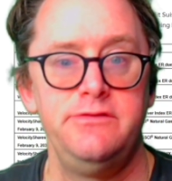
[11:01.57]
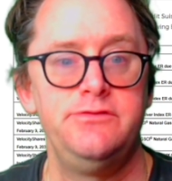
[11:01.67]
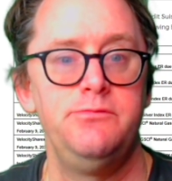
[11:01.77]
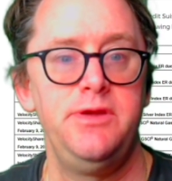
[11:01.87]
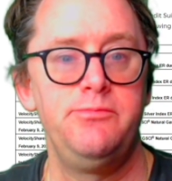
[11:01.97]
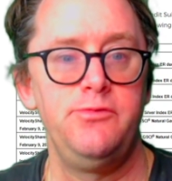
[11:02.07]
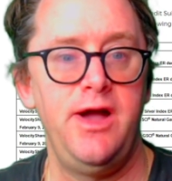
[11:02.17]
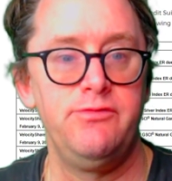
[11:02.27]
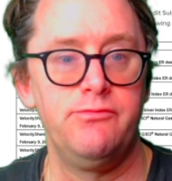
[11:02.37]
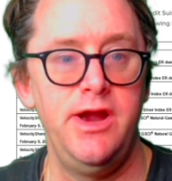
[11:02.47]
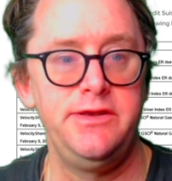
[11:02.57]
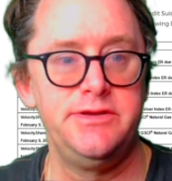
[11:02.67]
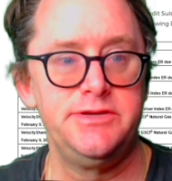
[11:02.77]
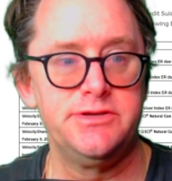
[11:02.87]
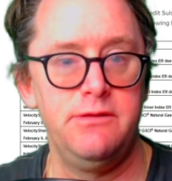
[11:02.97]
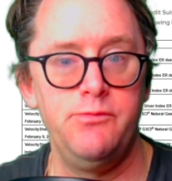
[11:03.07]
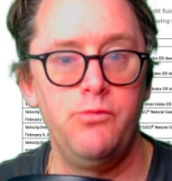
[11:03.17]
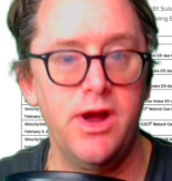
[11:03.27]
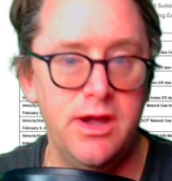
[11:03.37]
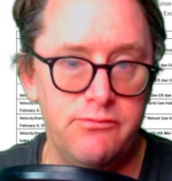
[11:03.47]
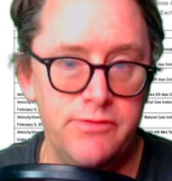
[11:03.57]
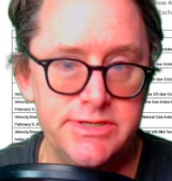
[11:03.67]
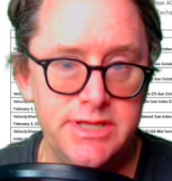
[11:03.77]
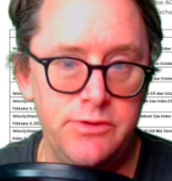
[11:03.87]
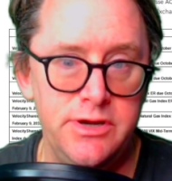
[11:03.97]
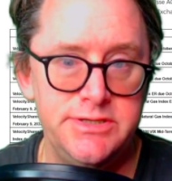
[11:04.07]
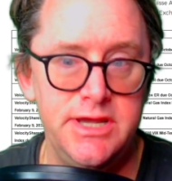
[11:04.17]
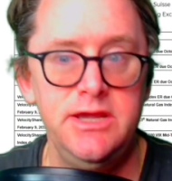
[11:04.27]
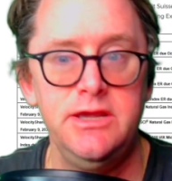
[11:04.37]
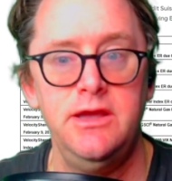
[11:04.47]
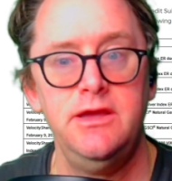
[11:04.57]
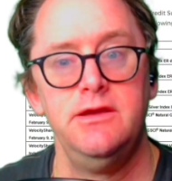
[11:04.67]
Do people have the right to determine what kind of risk they want to take?